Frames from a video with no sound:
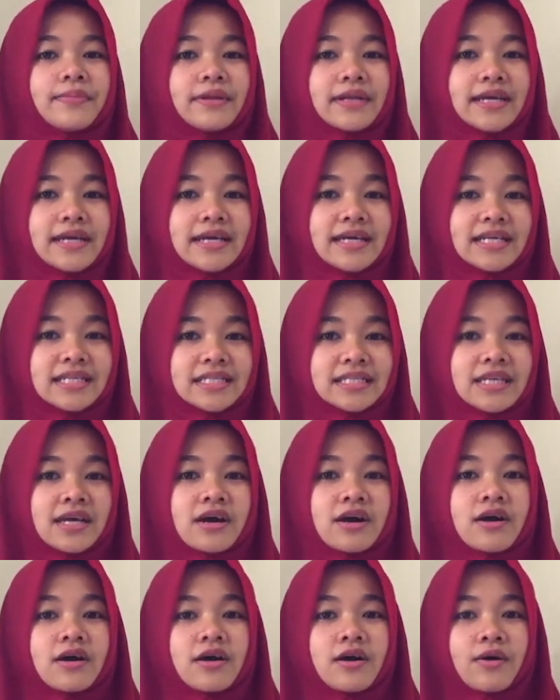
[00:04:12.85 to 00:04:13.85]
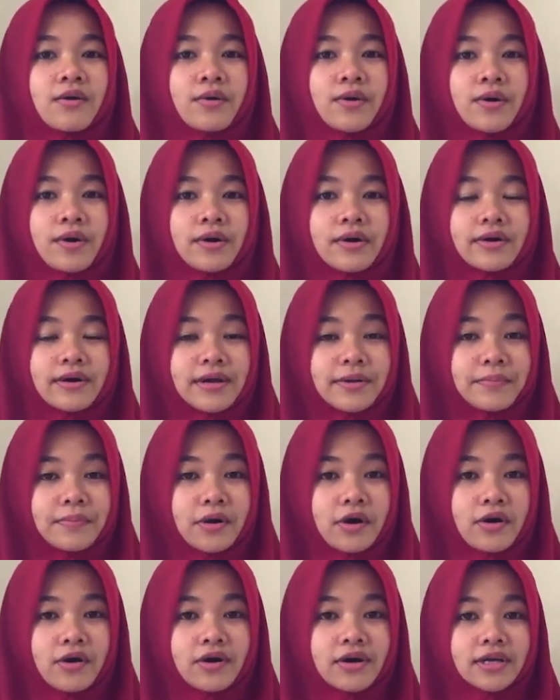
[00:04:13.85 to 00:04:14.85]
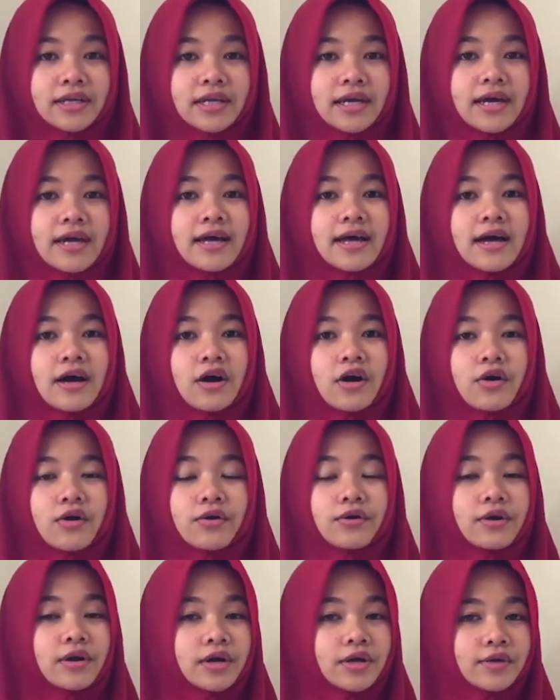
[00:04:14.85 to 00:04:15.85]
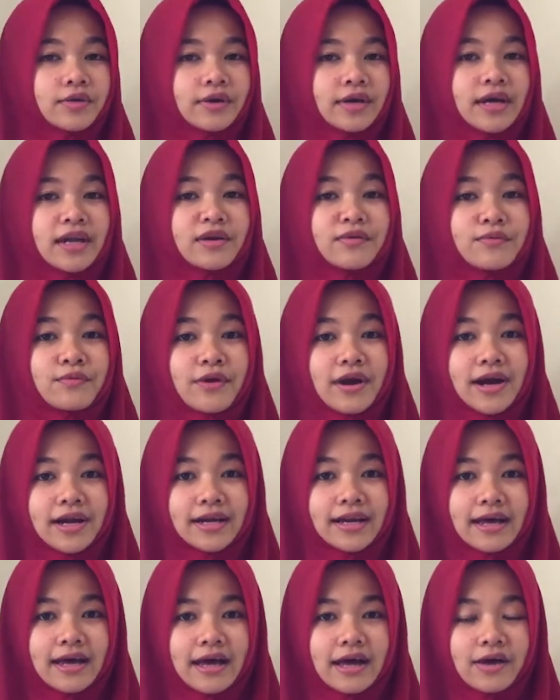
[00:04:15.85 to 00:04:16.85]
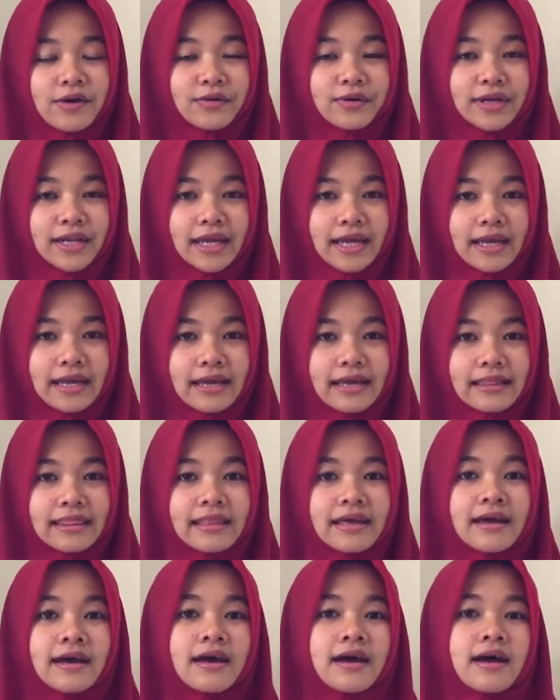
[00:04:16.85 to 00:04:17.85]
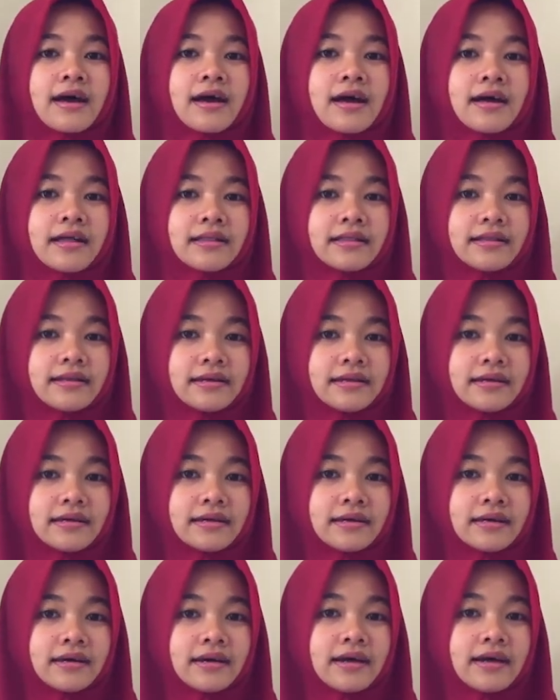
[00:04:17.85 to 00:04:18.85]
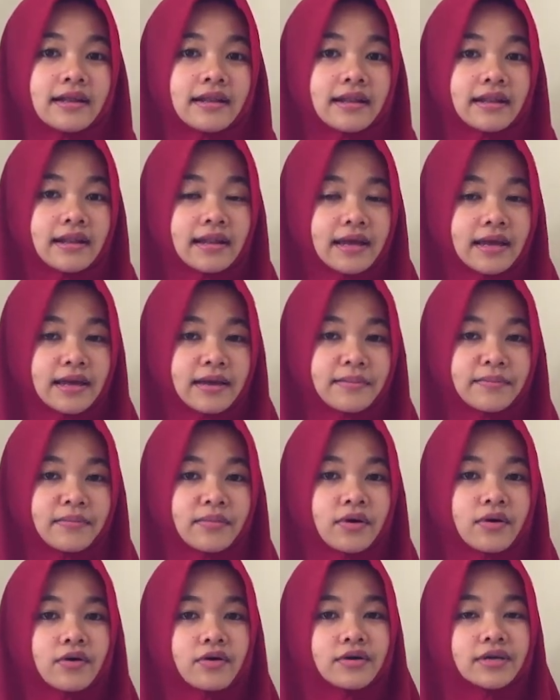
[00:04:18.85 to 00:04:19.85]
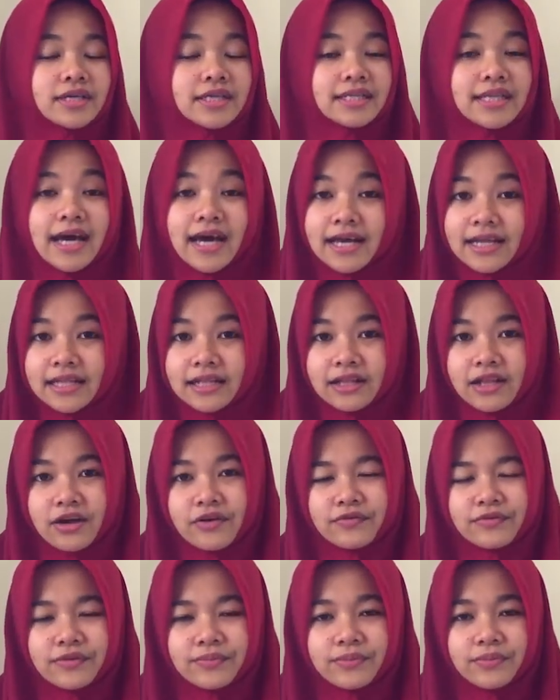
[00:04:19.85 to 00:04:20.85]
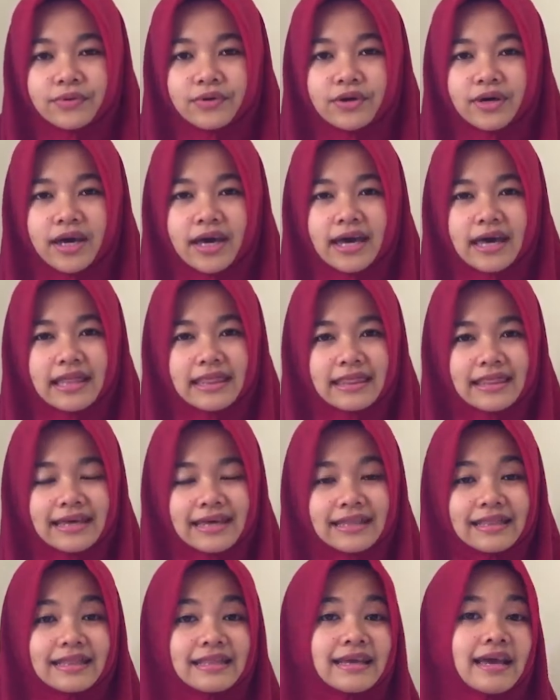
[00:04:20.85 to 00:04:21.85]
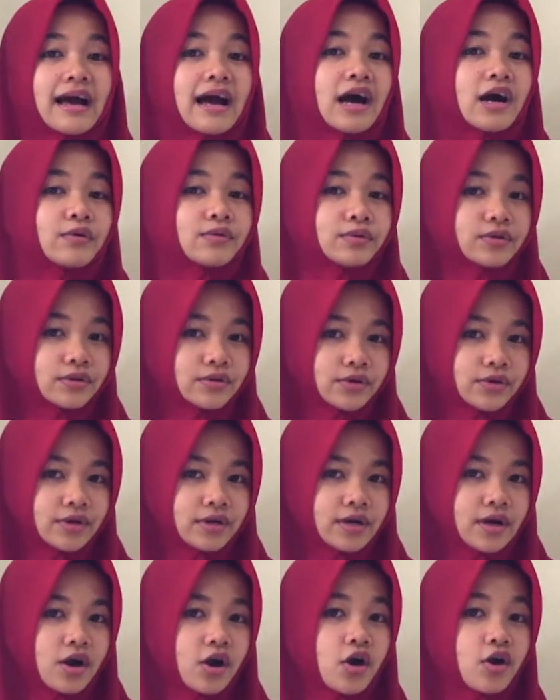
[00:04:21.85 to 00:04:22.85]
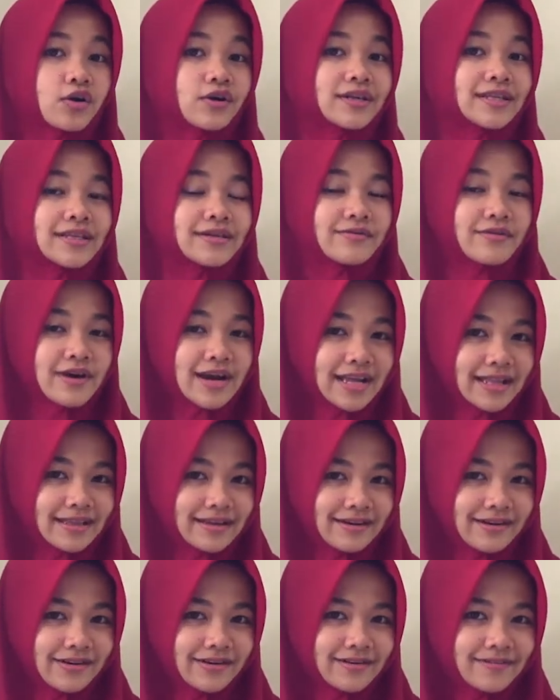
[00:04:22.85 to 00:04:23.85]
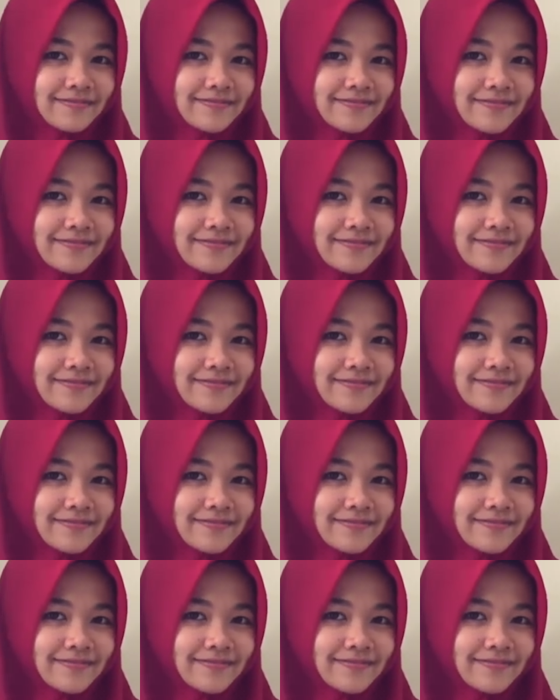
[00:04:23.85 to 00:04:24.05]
Please report, or you can write down in the name or the title of the book and then the author or the writer.